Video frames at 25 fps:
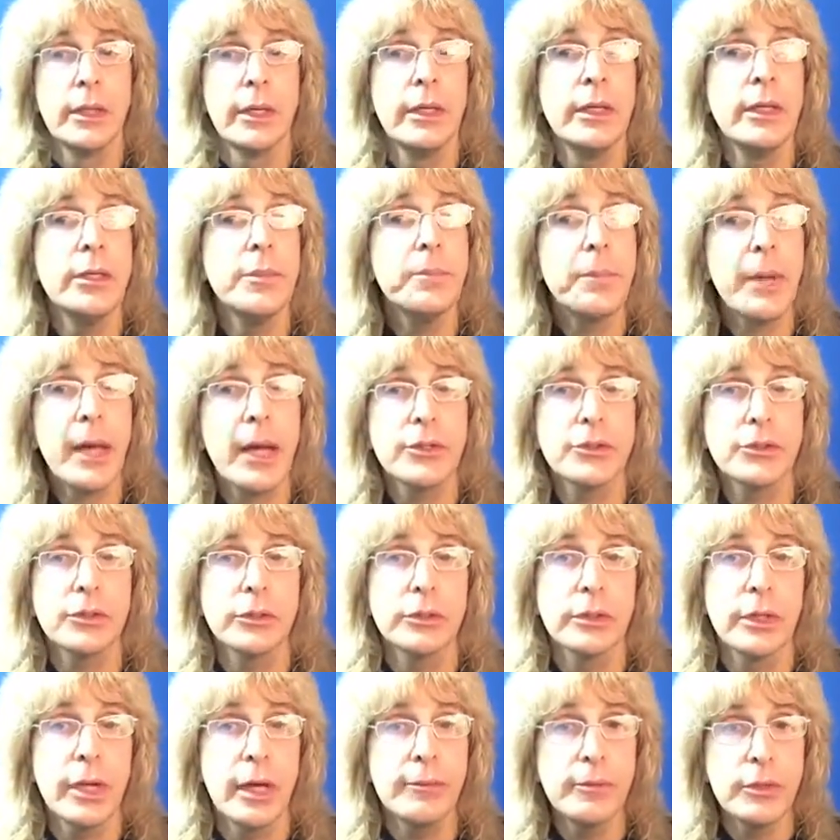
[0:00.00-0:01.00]
any
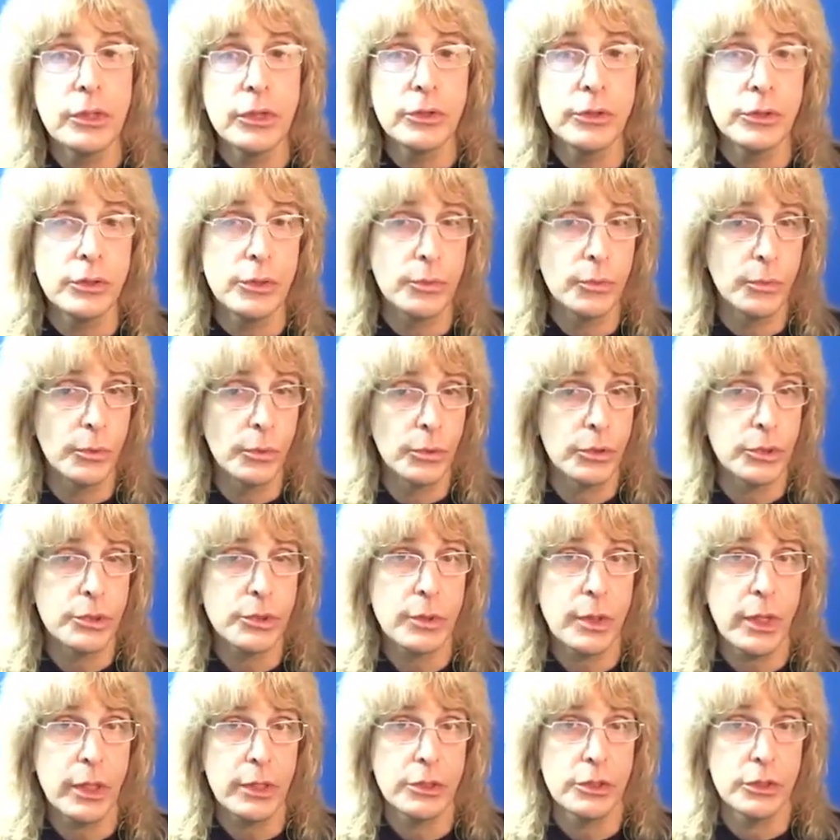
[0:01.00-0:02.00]
battle, every good war
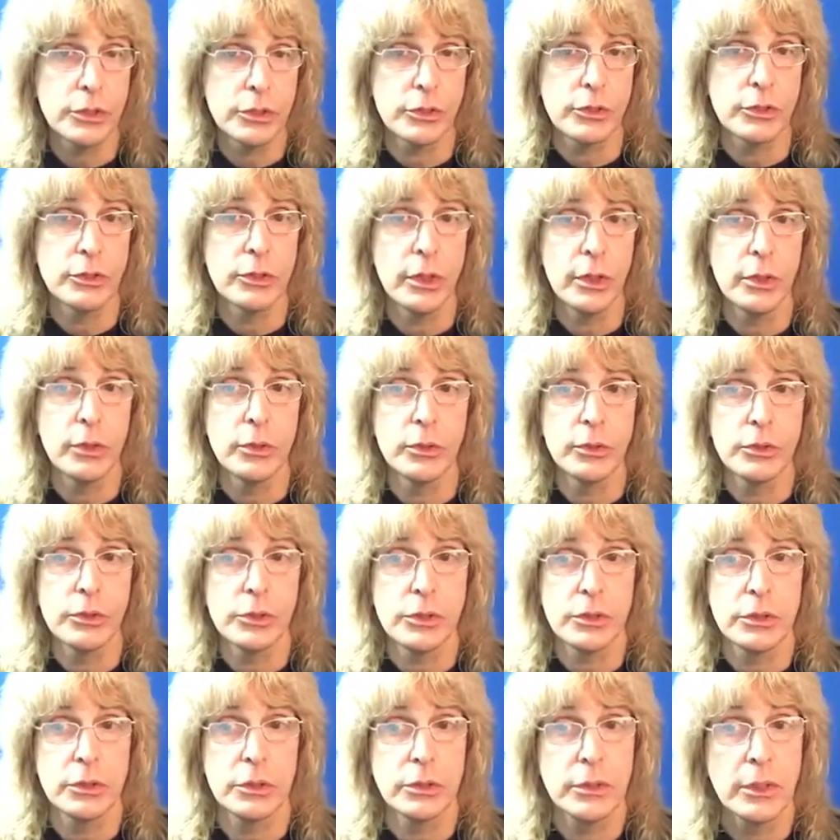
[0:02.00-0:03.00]
strategist
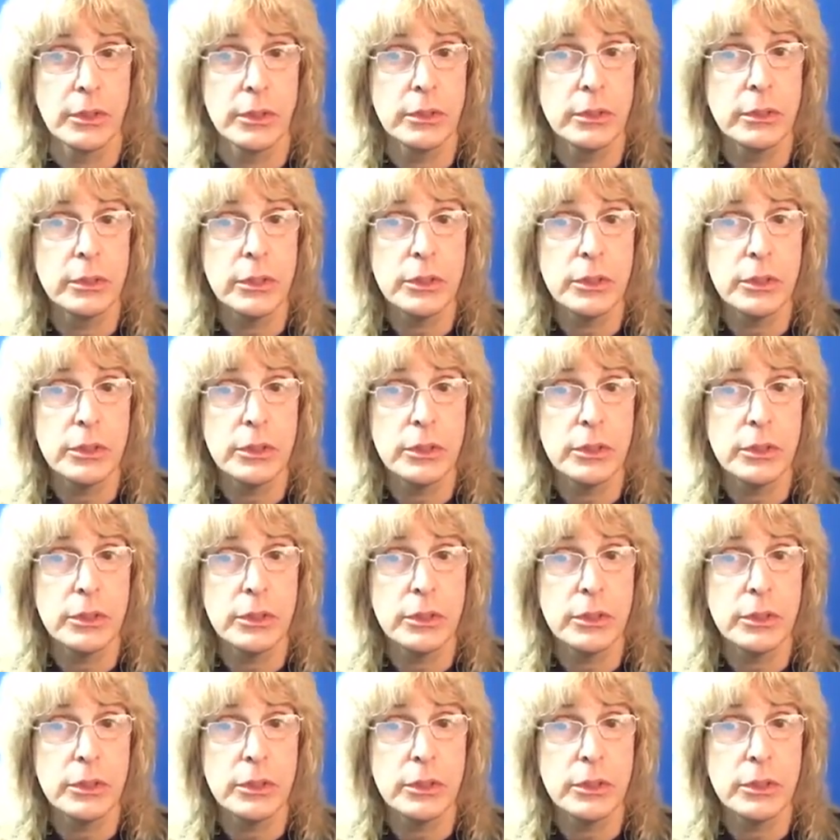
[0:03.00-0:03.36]
knows that you